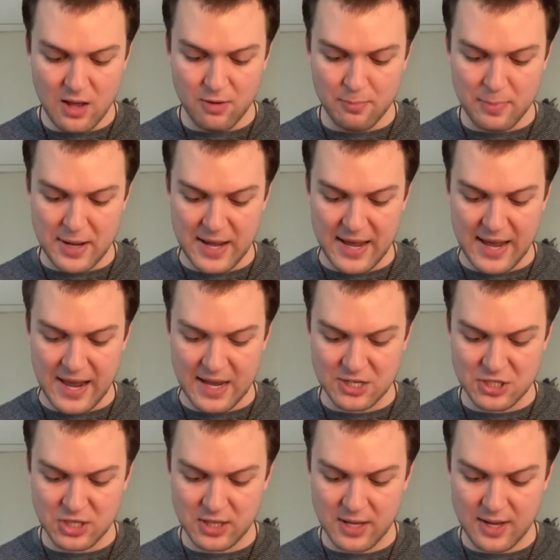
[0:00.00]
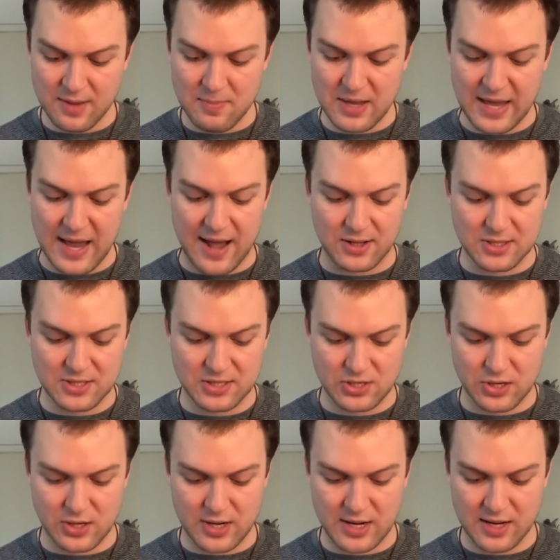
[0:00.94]
by Angela
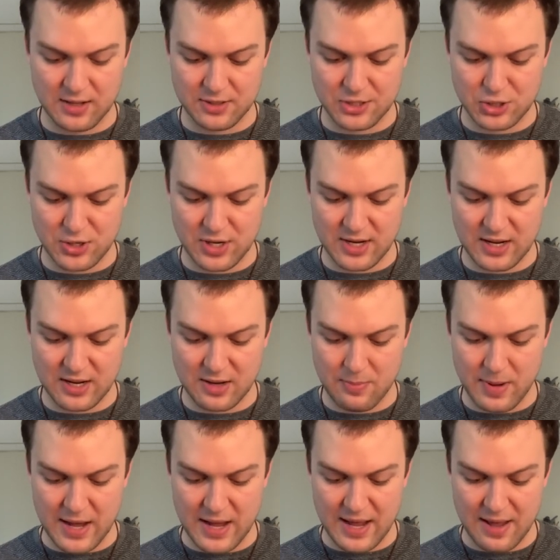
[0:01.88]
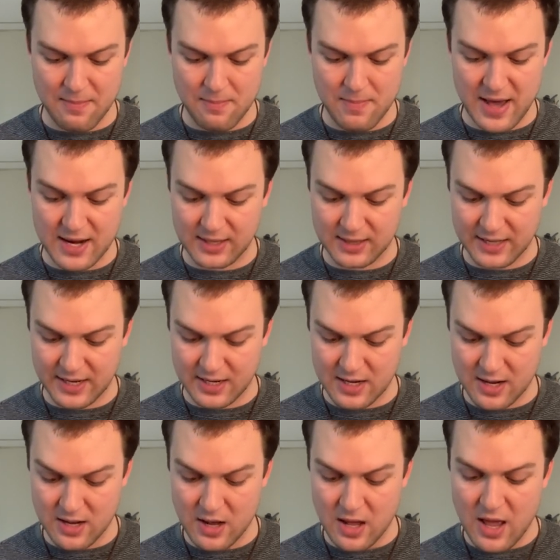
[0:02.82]
McAllister and illustrated by
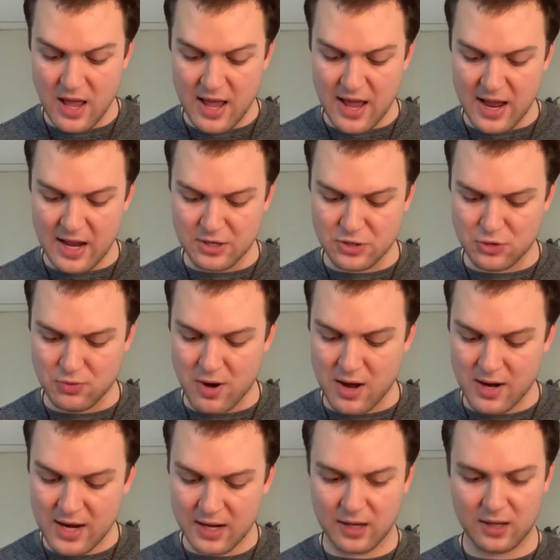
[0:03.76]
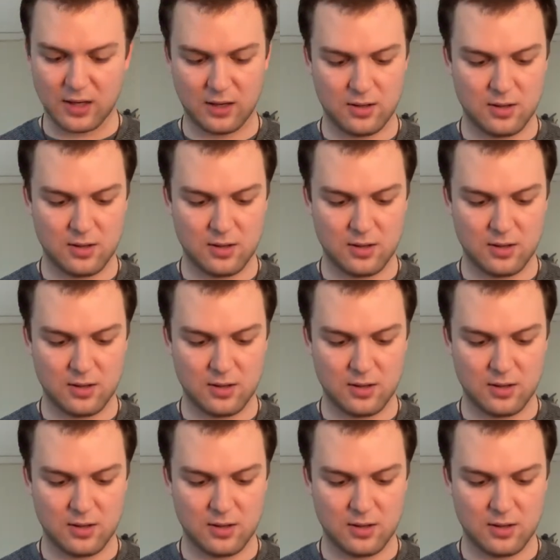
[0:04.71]
Madalena Andronic.